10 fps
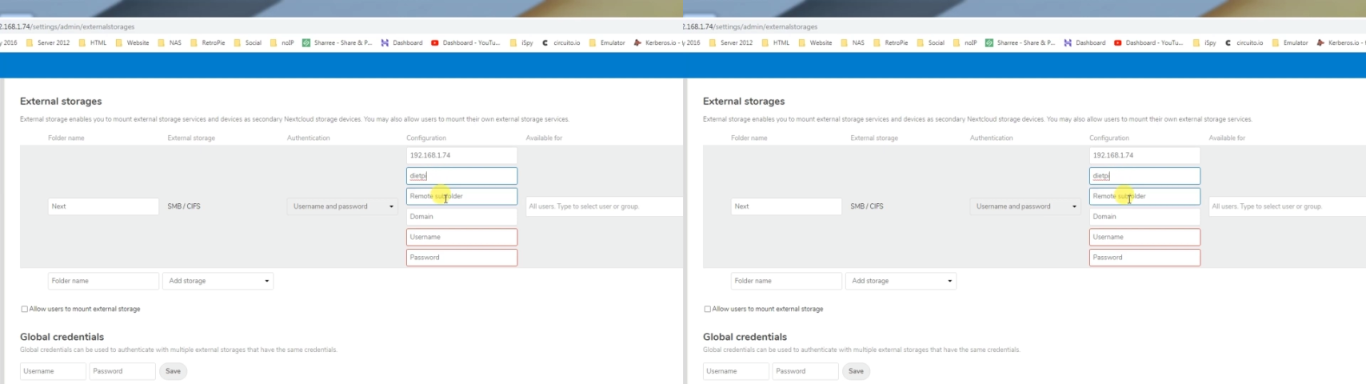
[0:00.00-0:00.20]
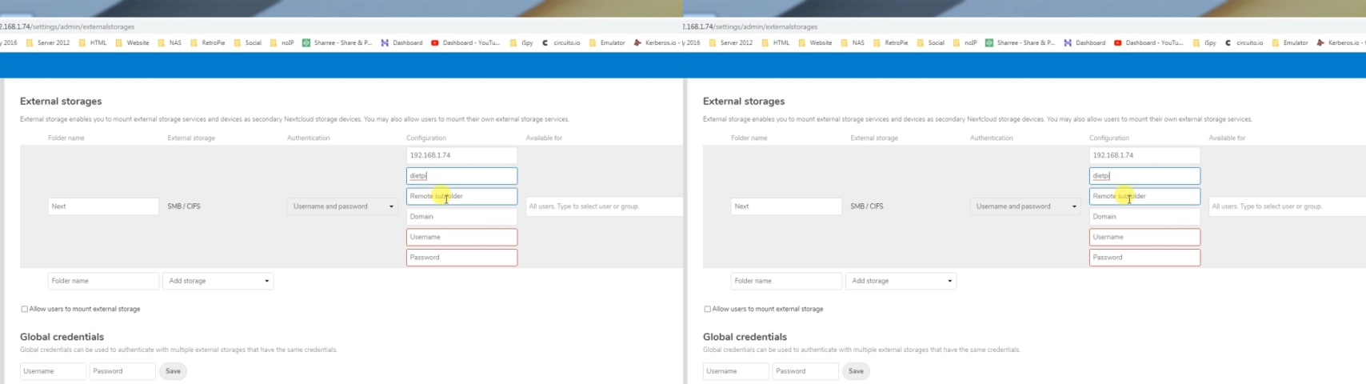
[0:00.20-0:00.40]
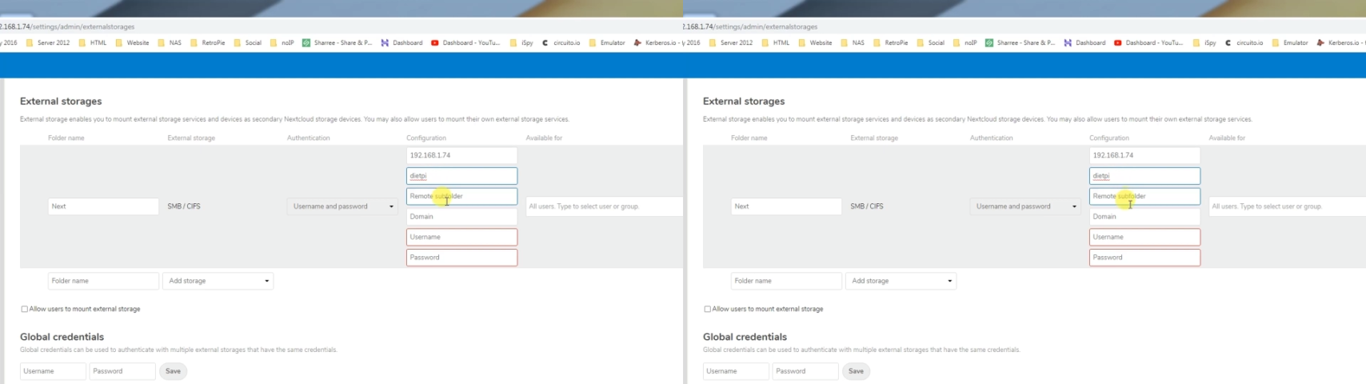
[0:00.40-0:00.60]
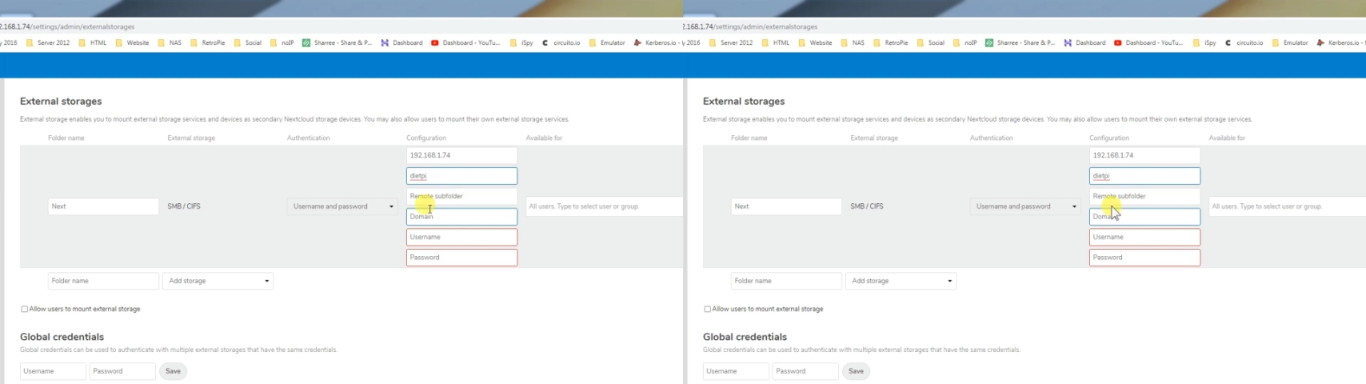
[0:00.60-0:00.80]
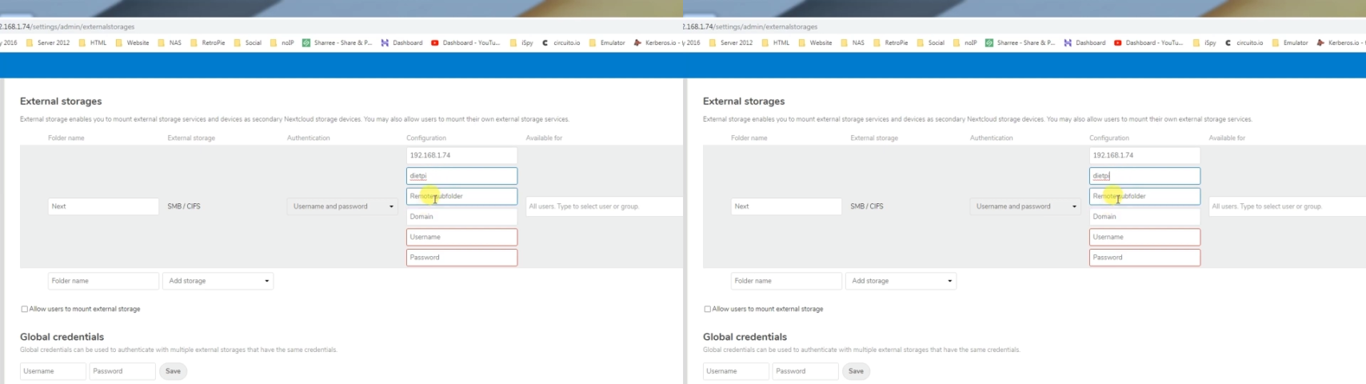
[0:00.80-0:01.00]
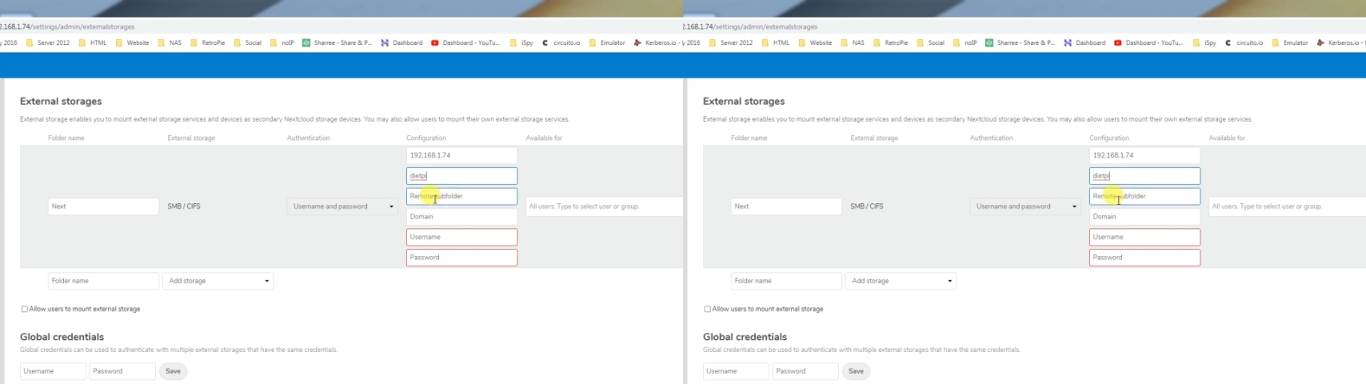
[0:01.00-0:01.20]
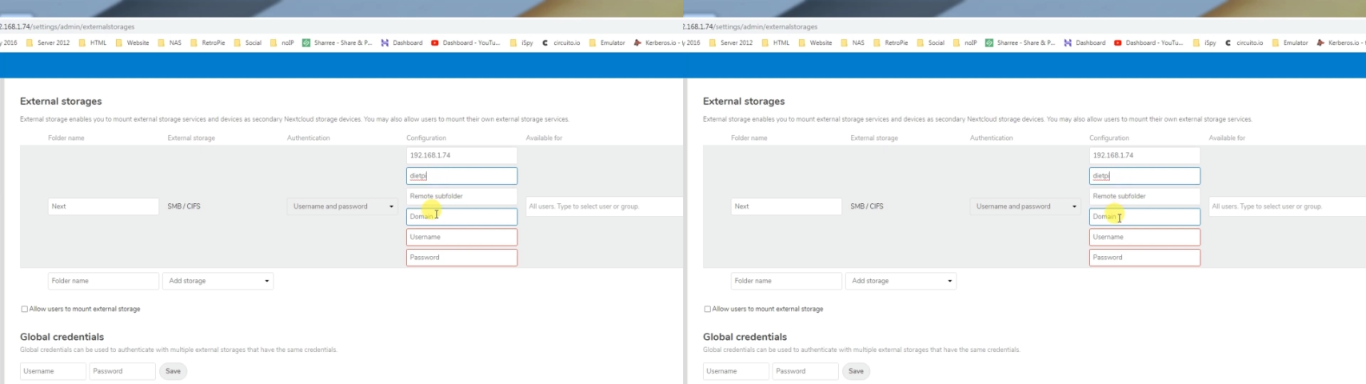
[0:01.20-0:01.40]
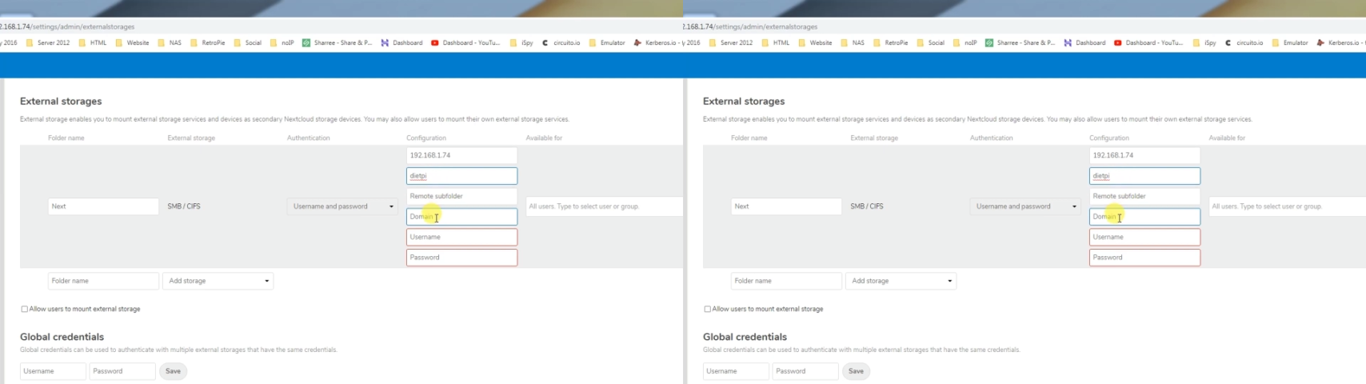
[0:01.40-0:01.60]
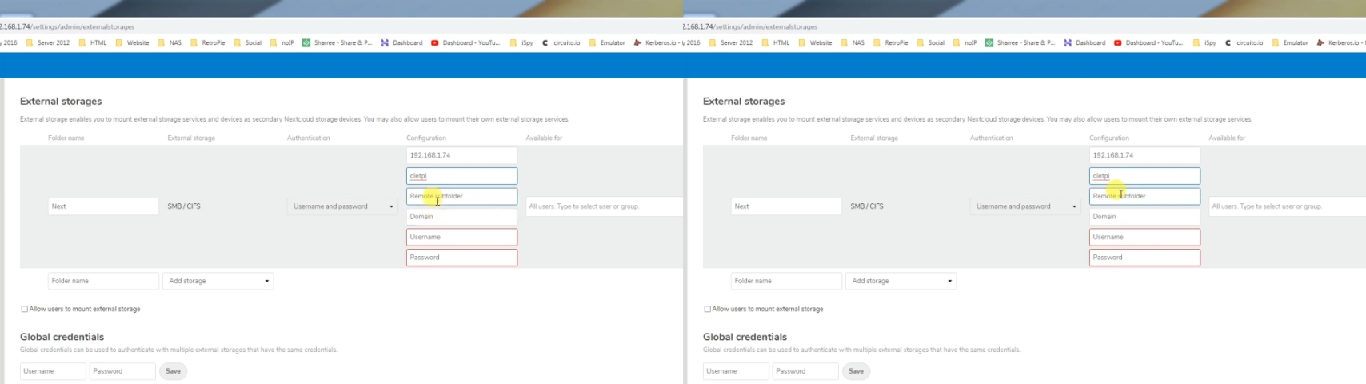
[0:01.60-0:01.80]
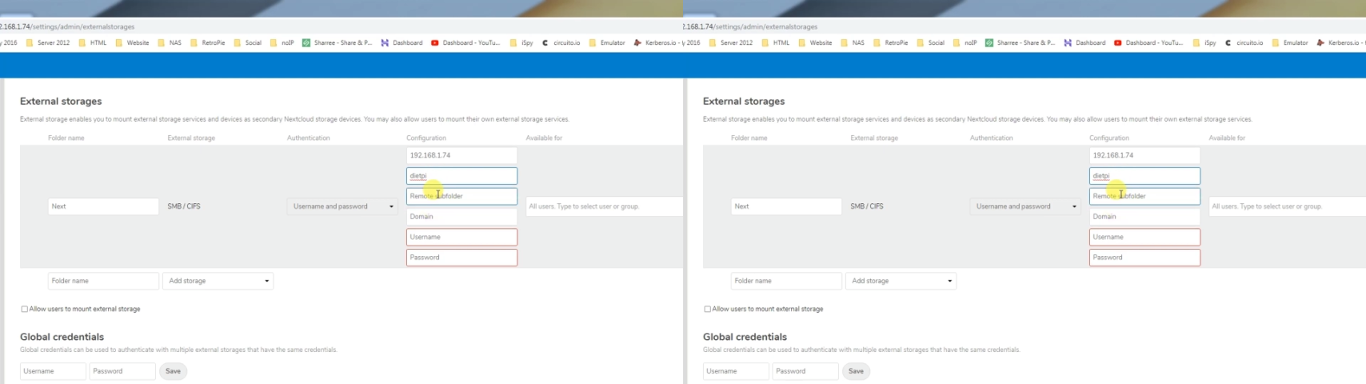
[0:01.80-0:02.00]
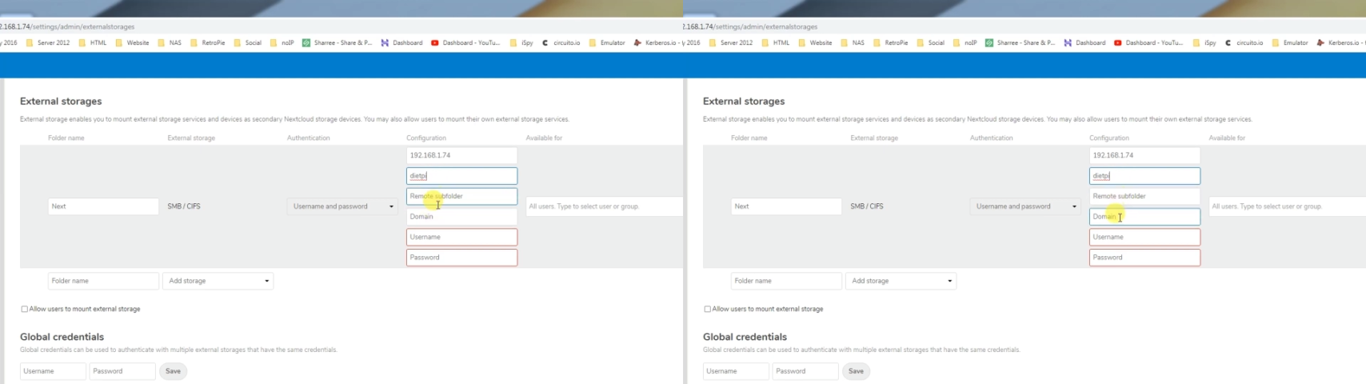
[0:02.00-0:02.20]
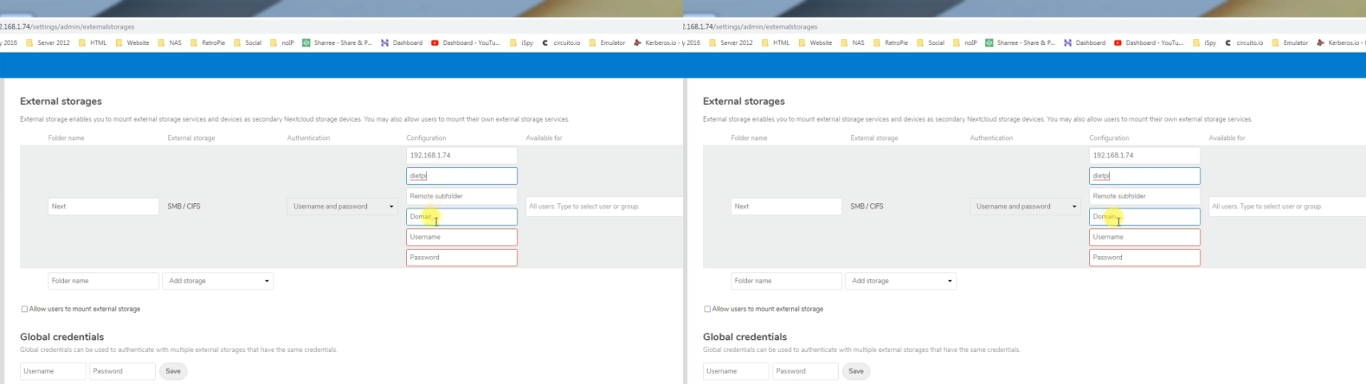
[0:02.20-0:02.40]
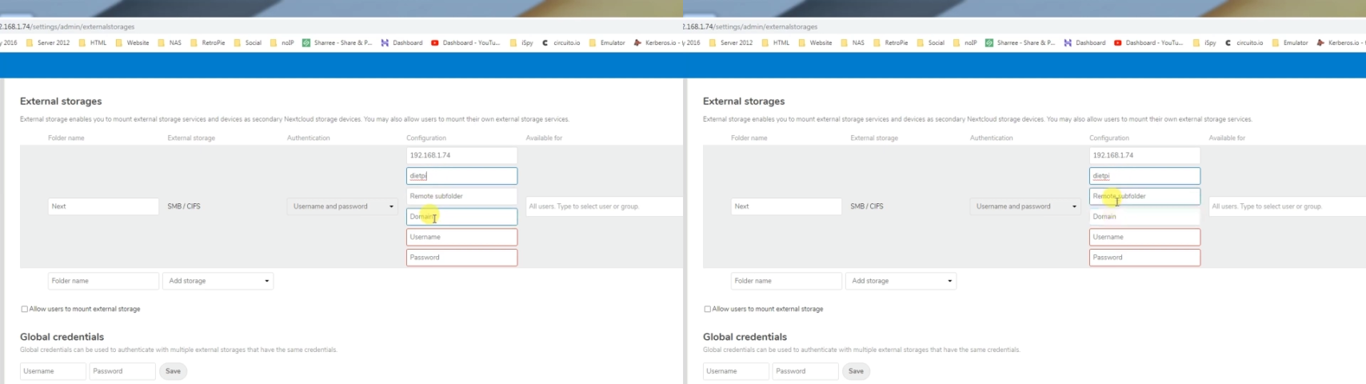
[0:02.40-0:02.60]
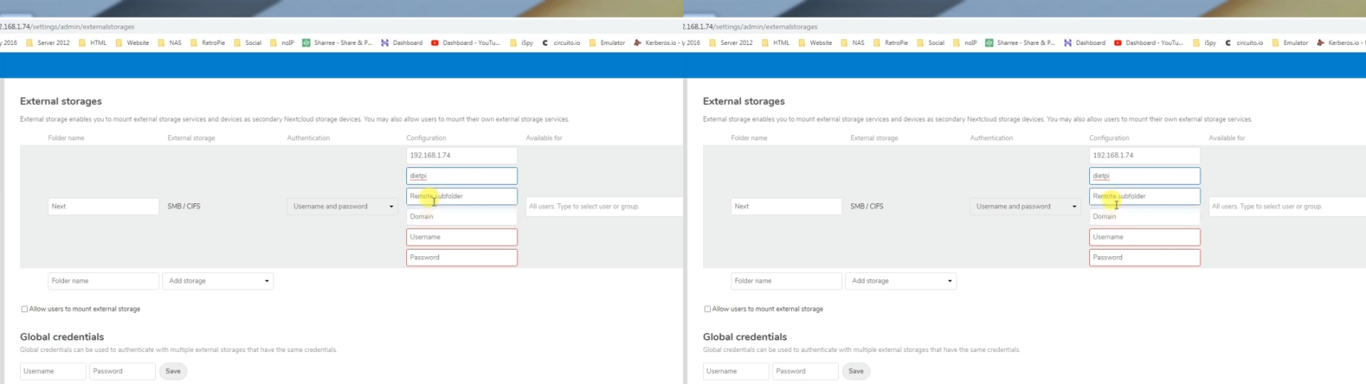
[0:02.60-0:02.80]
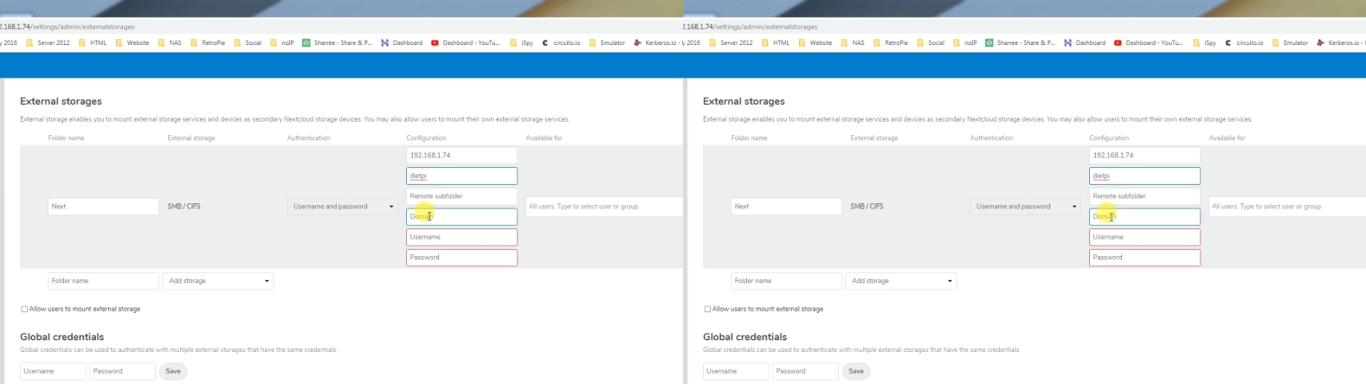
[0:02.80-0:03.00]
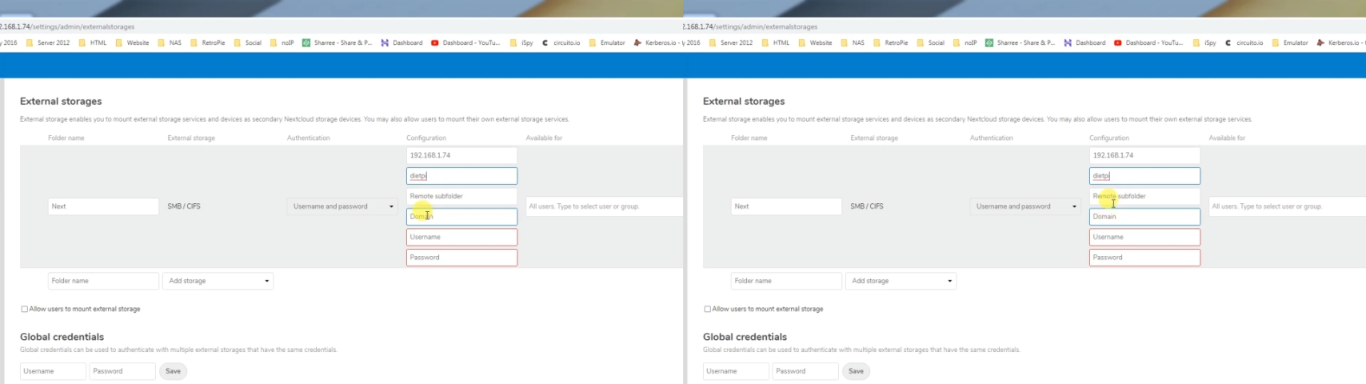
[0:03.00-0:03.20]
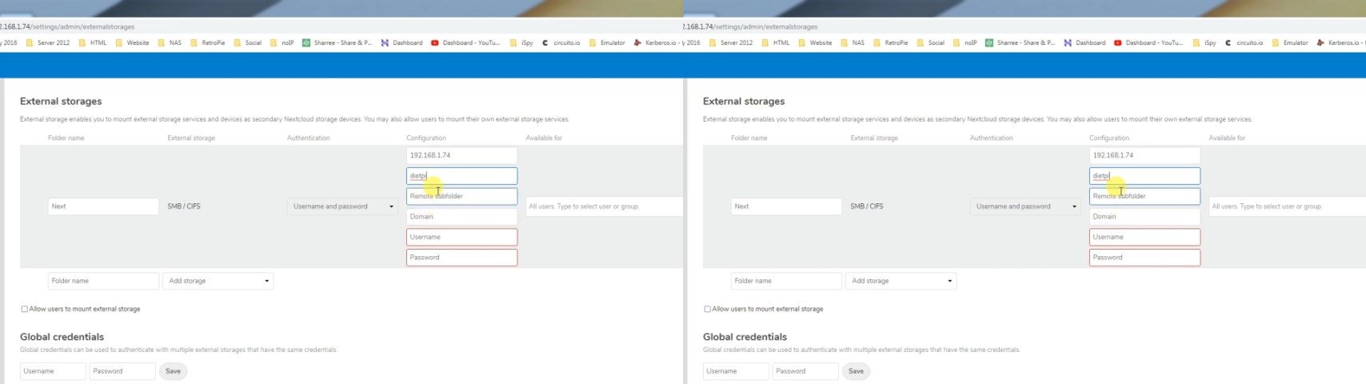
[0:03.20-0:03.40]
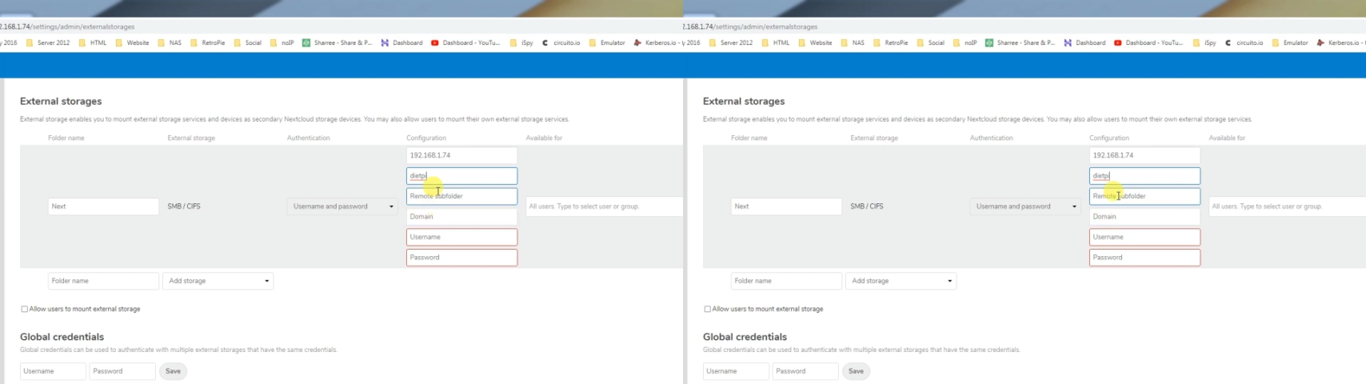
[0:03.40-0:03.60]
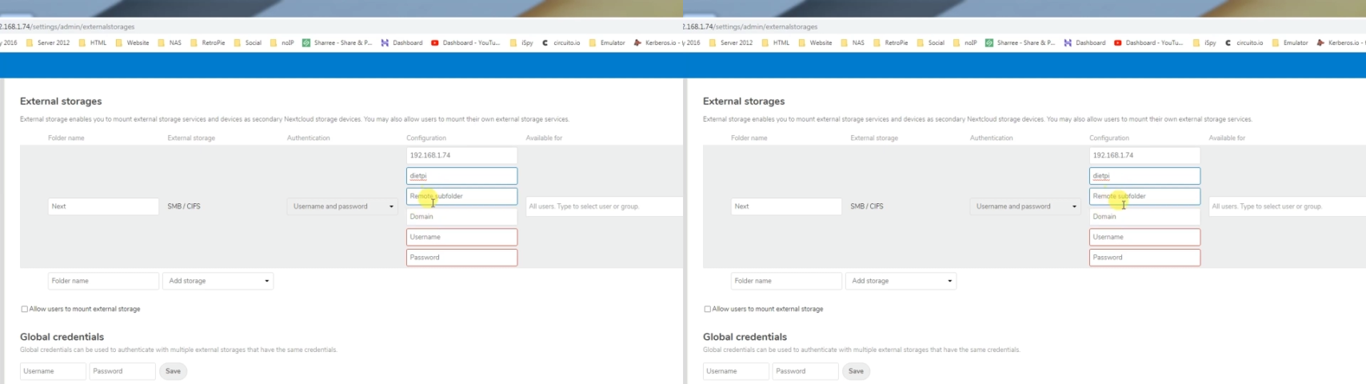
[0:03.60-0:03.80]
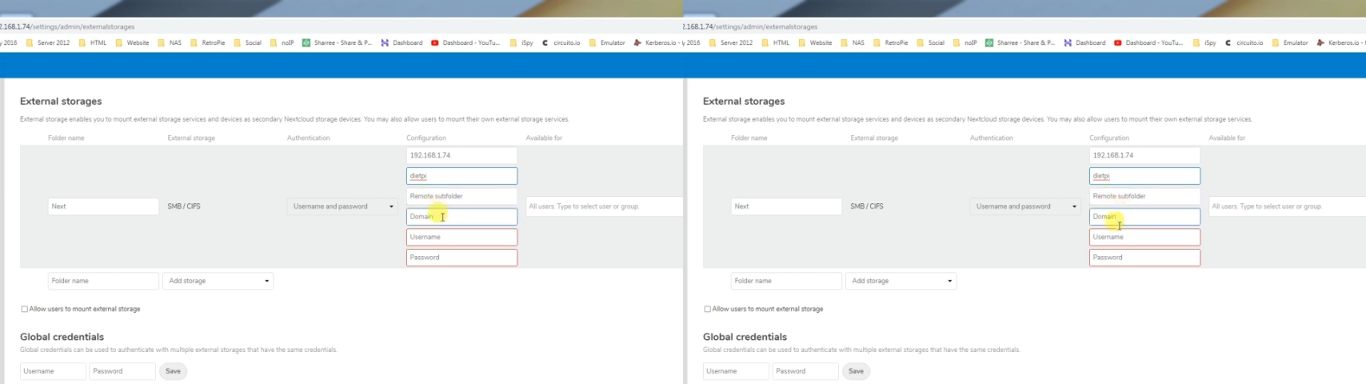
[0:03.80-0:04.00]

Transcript: No face is visible, so there are no lips to read.